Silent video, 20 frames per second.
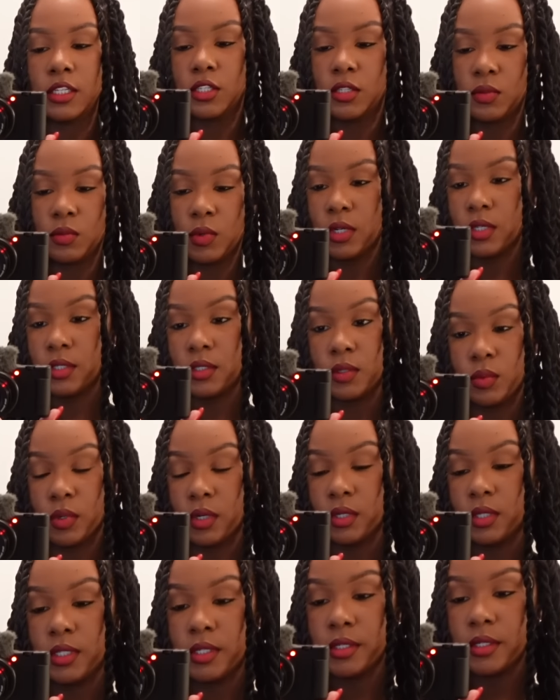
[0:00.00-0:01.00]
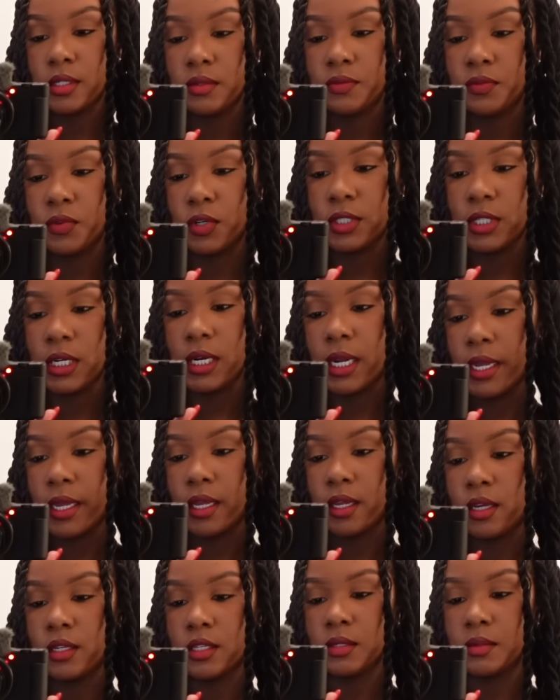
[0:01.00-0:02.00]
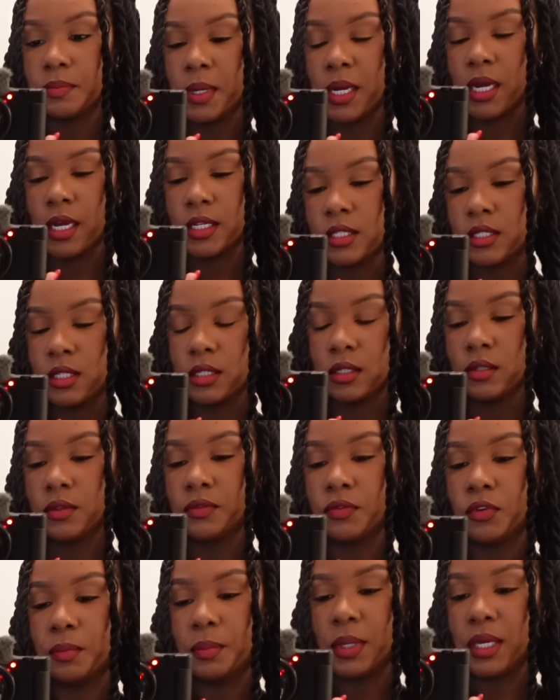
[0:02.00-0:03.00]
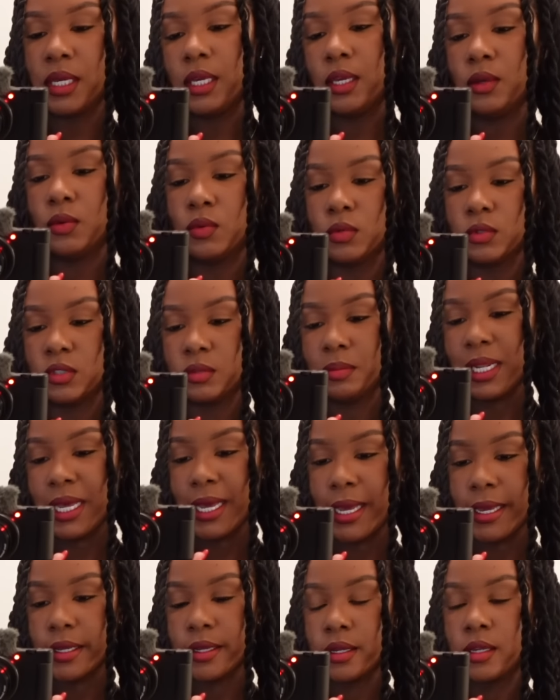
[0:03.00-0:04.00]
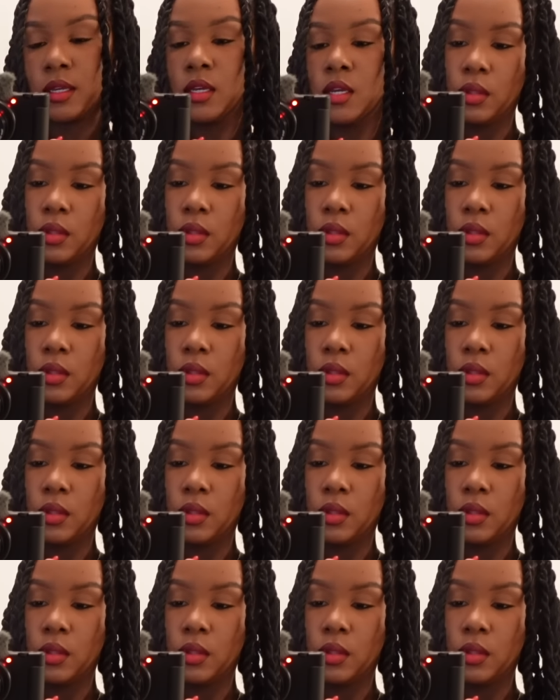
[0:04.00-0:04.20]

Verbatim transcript: just wanted to wear this for tonight because pasta for me equals black.